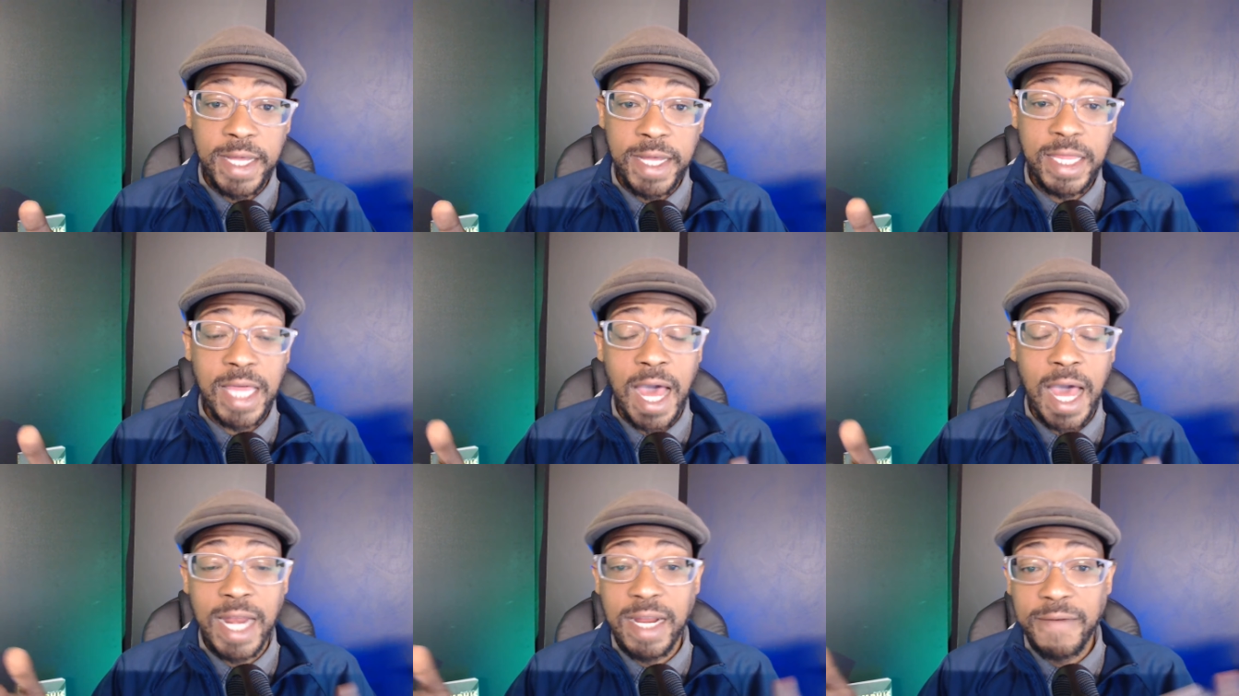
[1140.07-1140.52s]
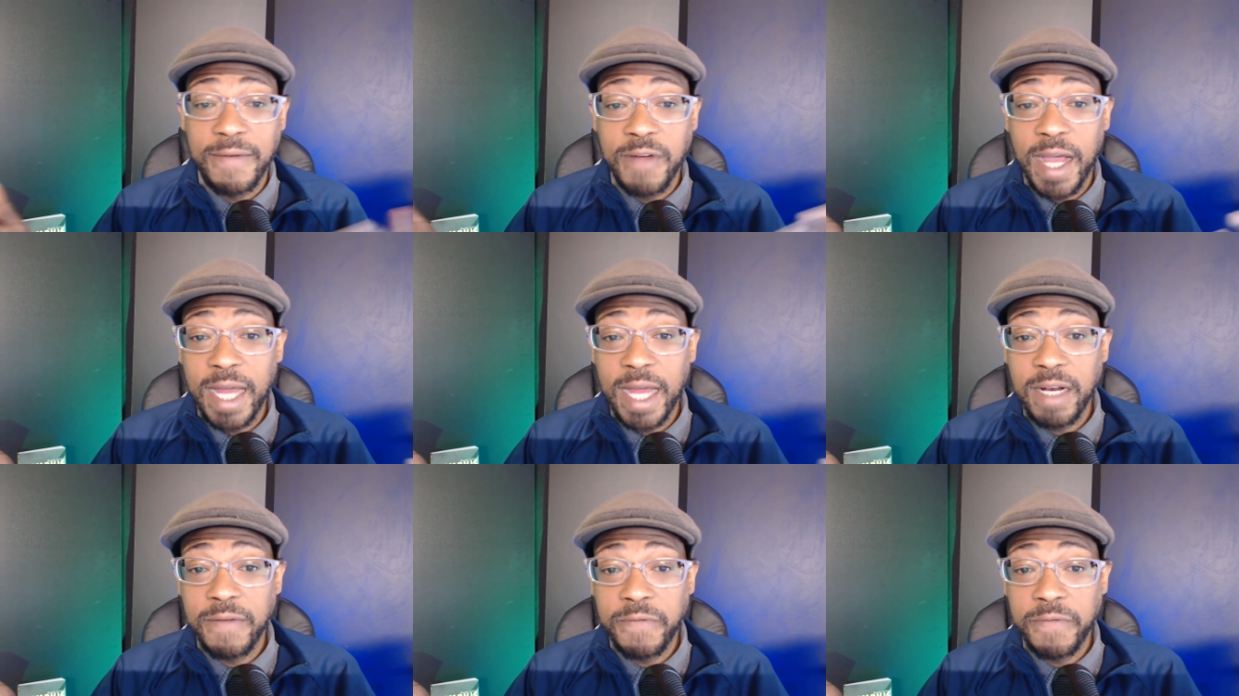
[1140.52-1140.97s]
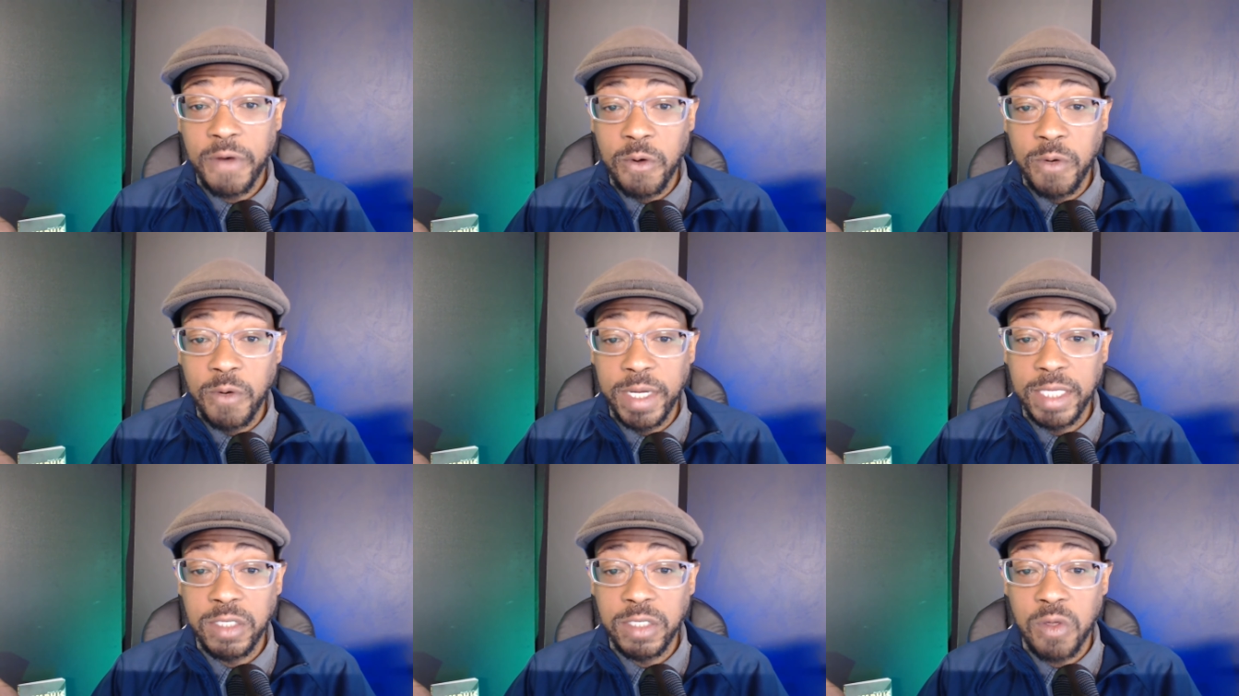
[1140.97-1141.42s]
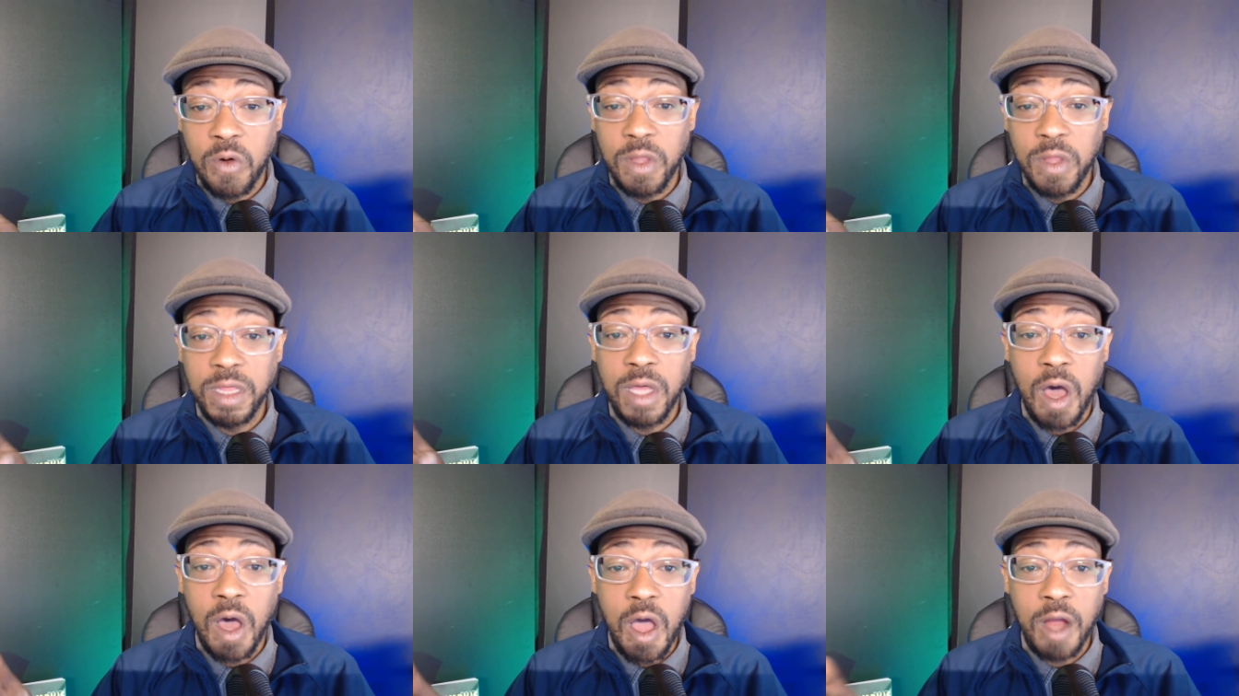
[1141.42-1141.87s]
faith. I never had to focus
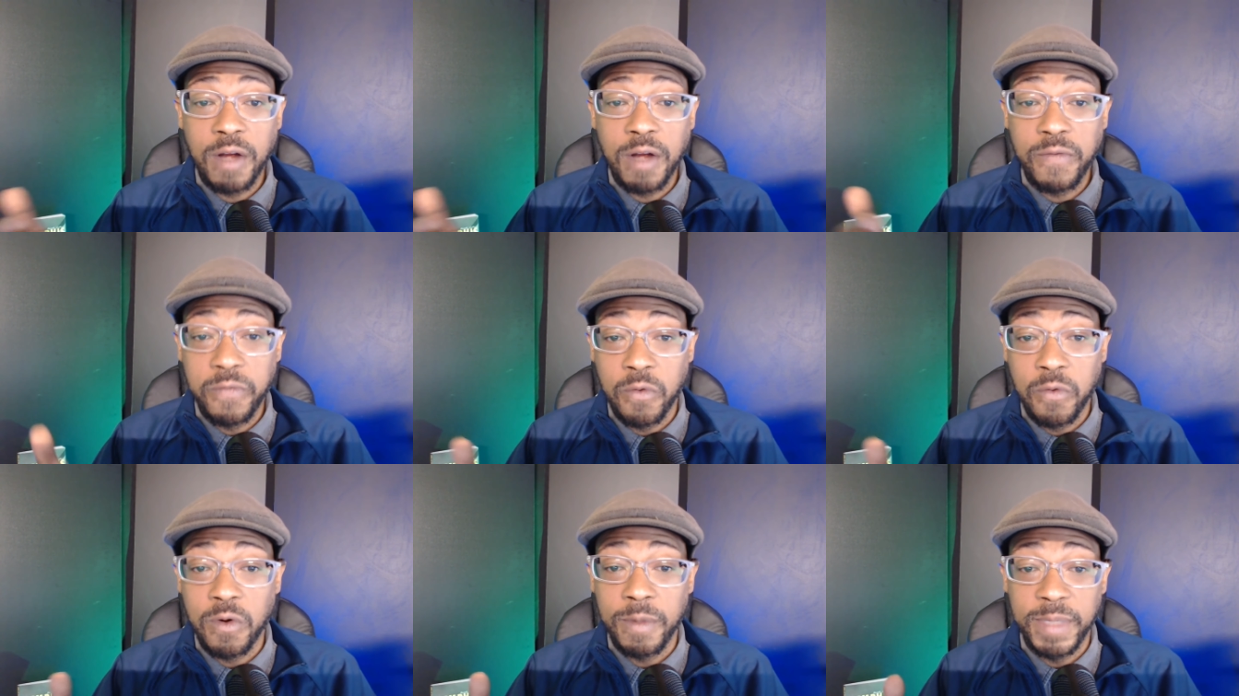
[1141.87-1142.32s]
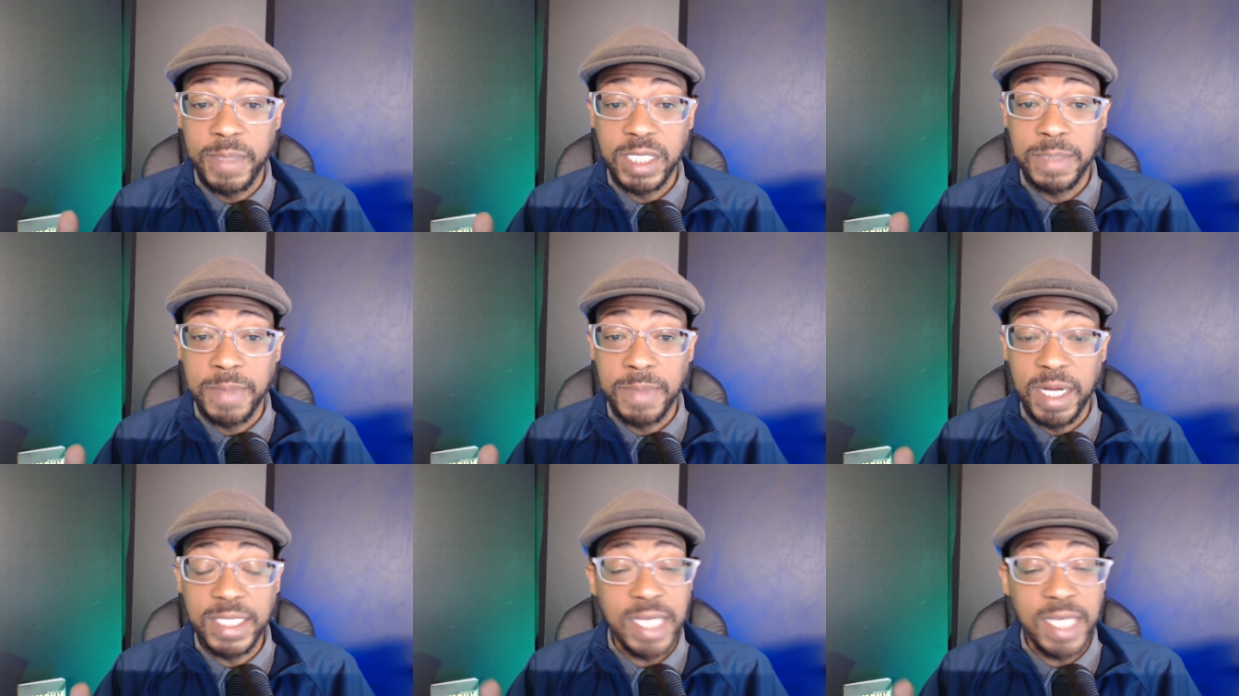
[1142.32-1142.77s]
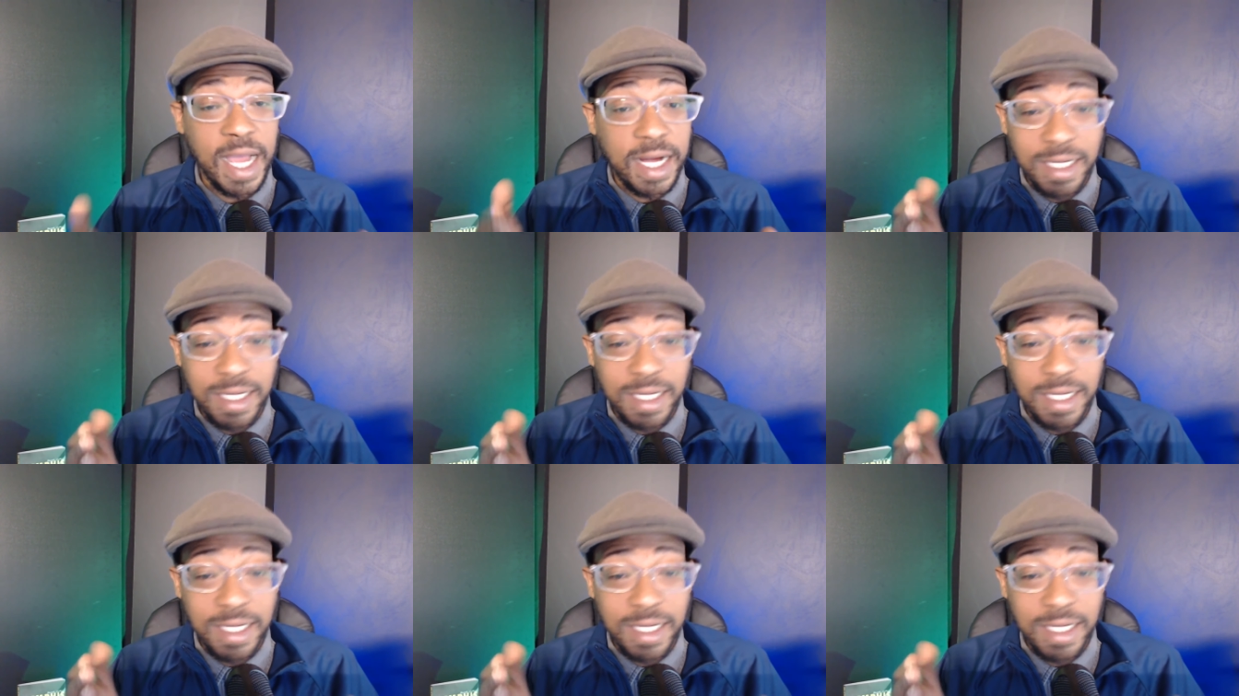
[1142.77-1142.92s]
on the art form as much.